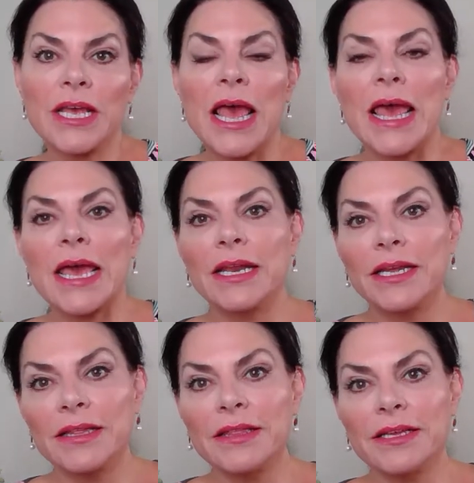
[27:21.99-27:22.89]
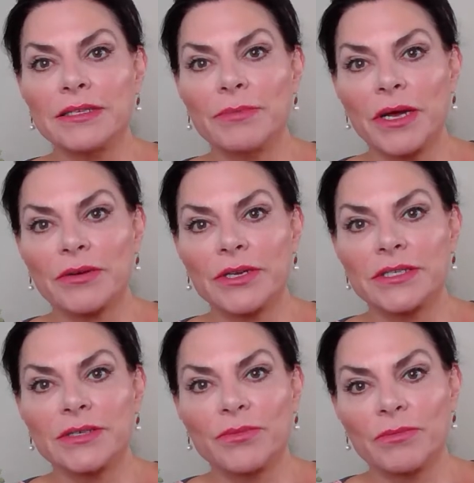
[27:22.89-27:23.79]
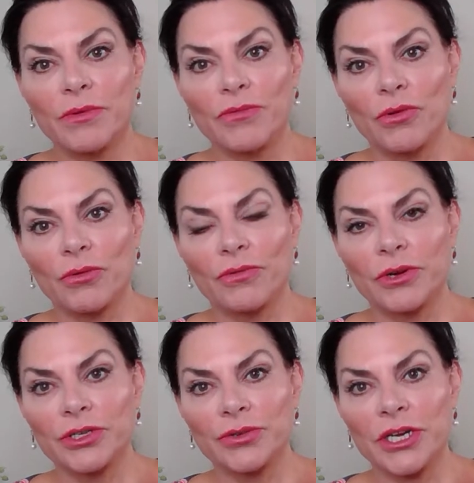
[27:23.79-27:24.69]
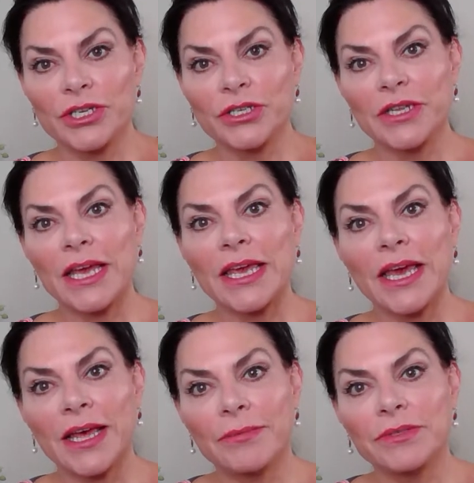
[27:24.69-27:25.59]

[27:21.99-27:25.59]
And in these butteries, before refrigeration, they kept